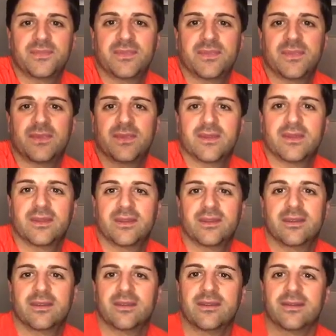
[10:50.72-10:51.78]

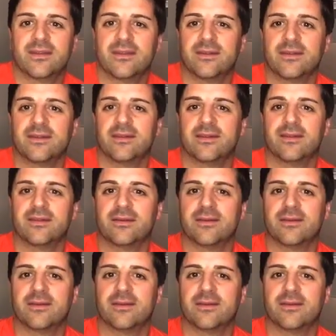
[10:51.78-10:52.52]
(silence)